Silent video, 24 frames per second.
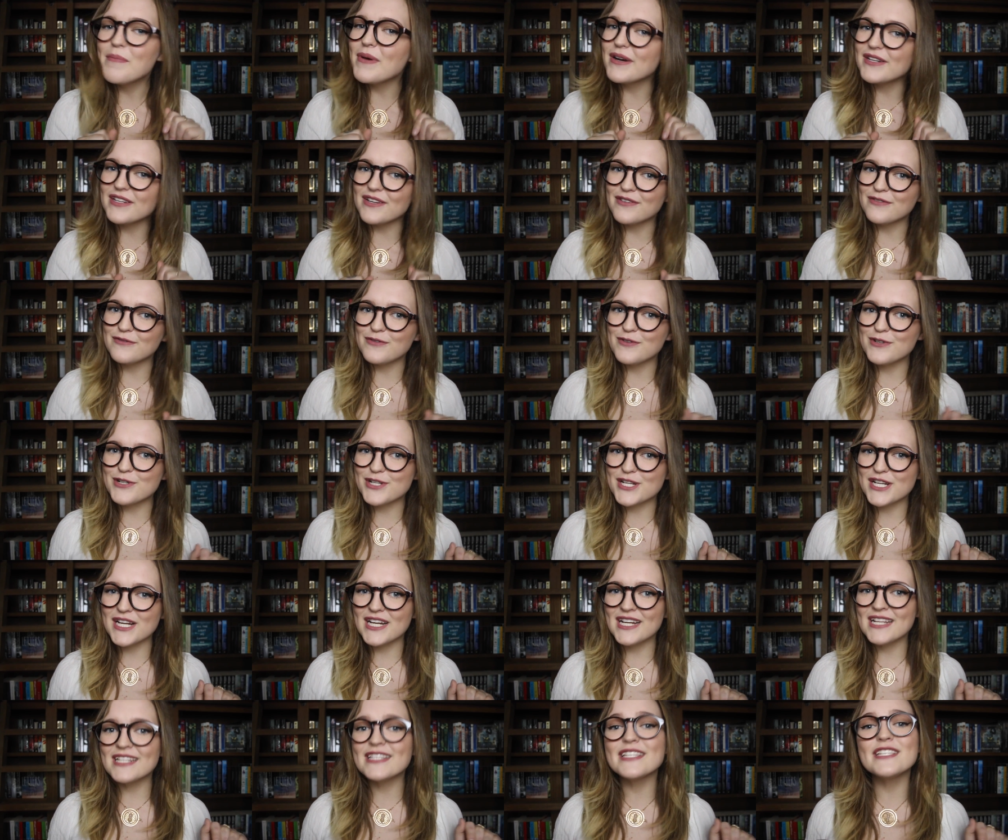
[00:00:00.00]
but
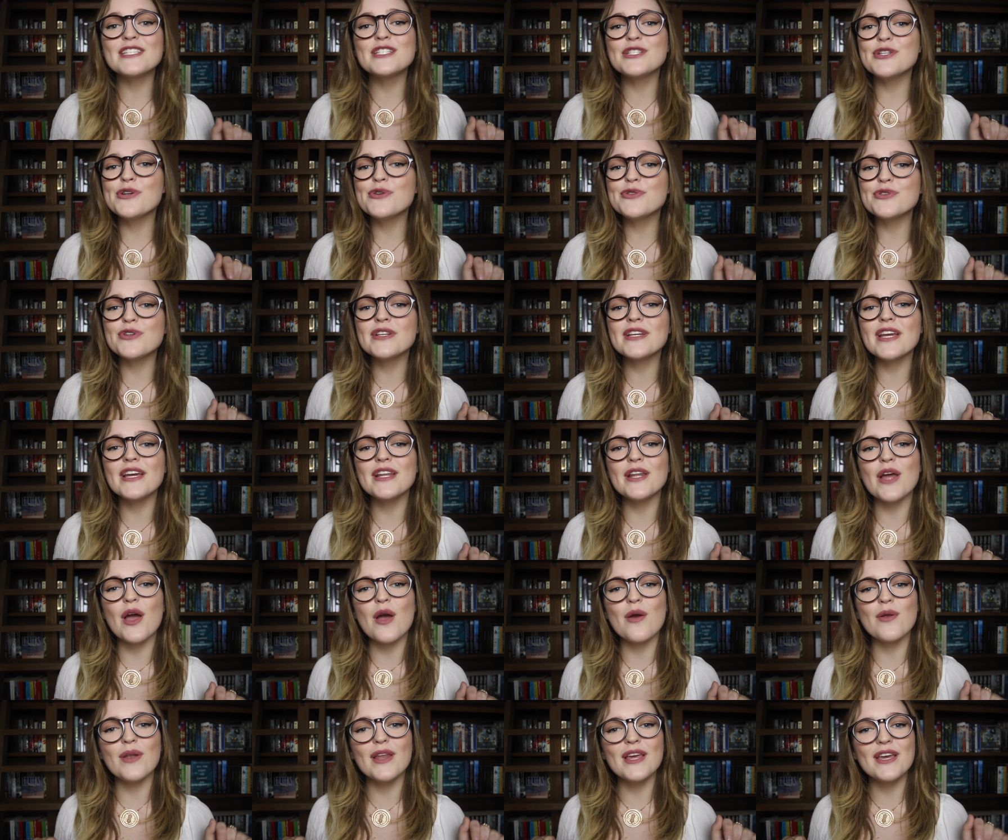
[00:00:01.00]
unfortunately these children can
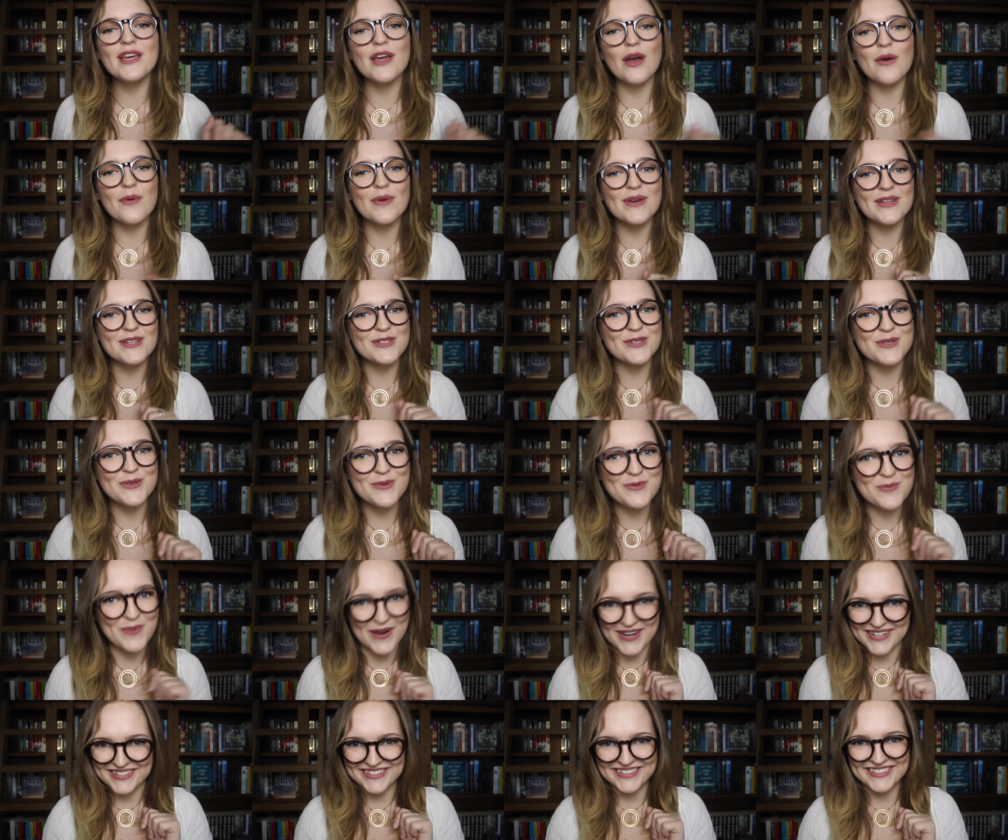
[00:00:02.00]
only go into
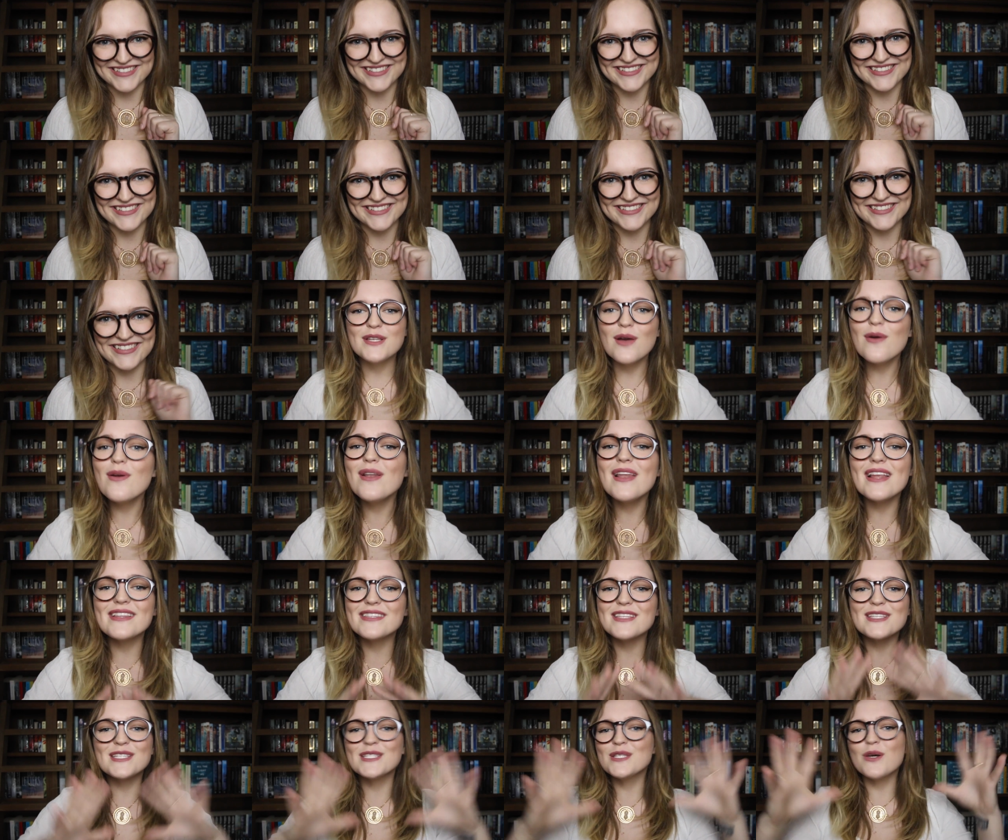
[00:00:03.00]
one. So
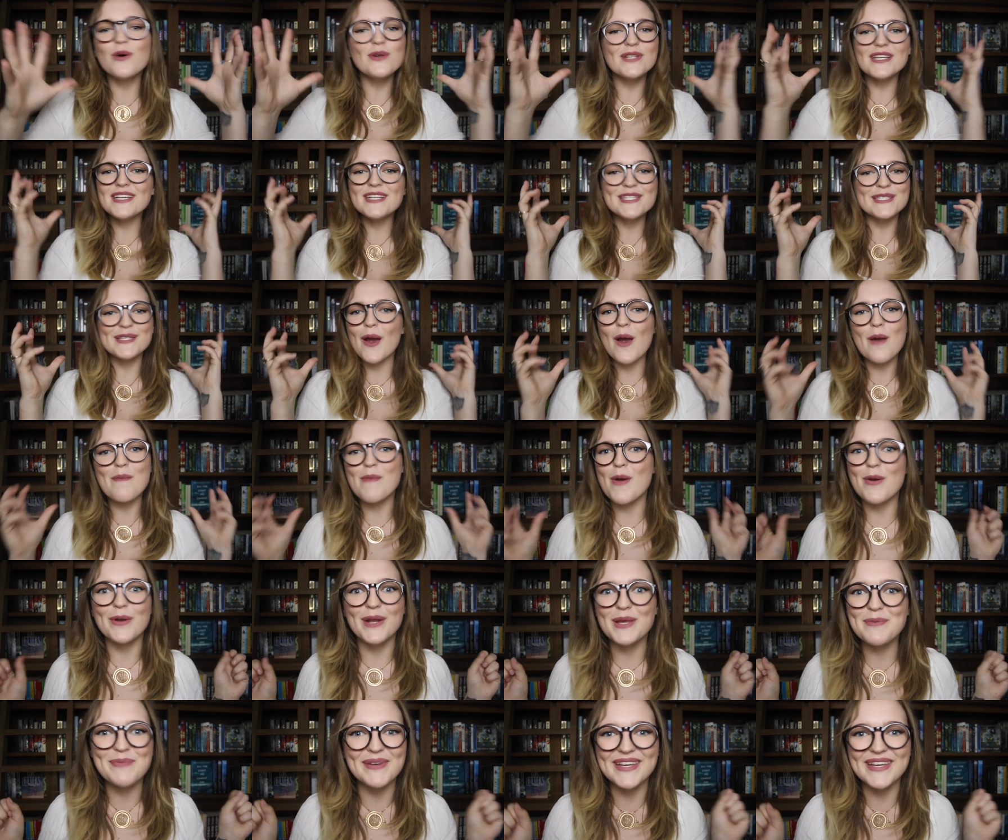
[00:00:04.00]
let the sorting ceremony